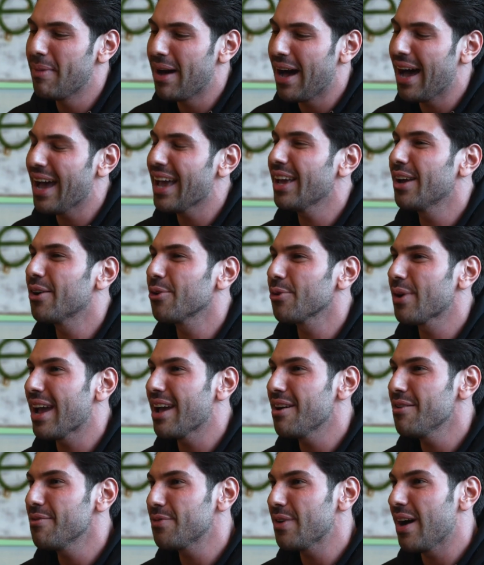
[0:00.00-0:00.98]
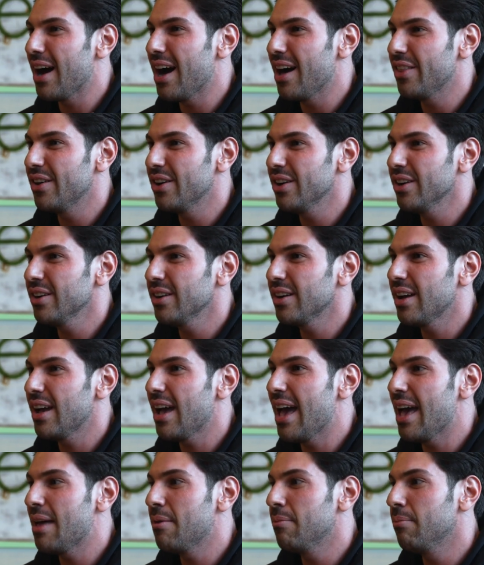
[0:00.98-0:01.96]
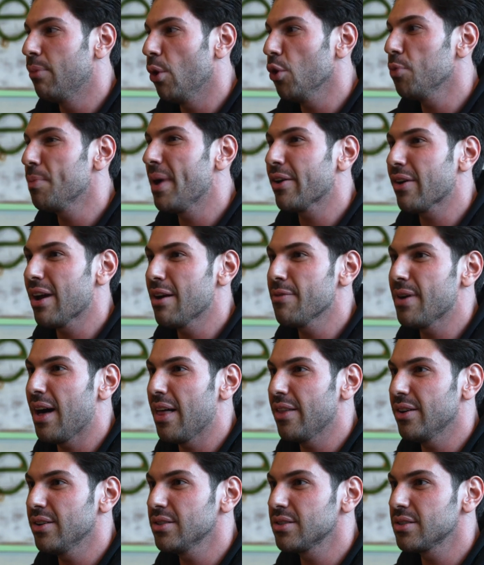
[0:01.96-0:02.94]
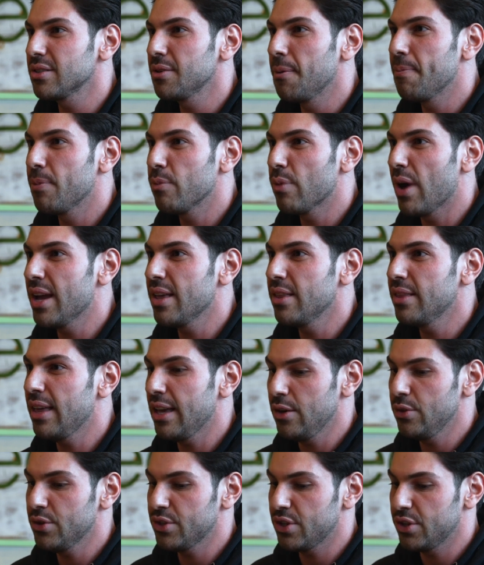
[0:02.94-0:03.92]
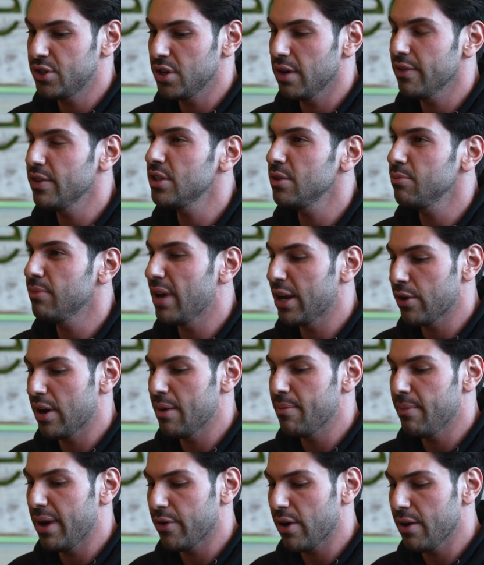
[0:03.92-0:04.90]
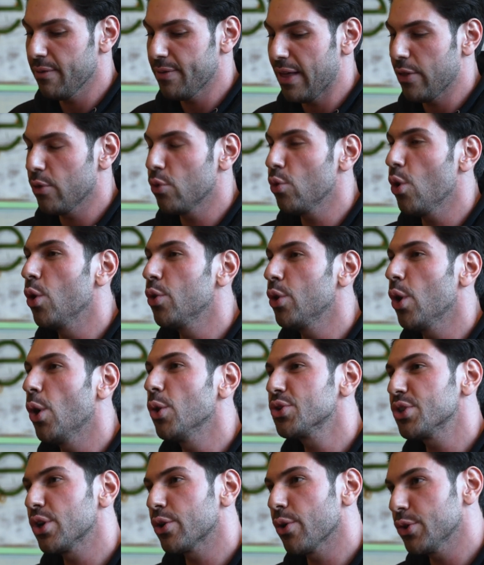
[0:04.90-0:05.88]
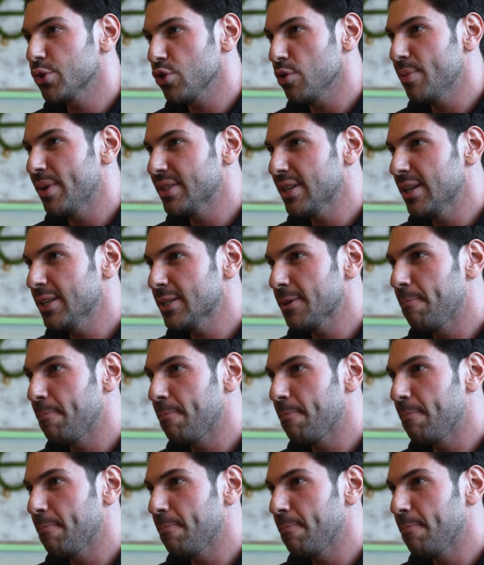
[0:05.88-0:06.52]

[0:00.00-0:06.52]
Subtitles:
My grandfather and both my grandfathers, right? They used to service my grandfather who owned the wholesale grocery business.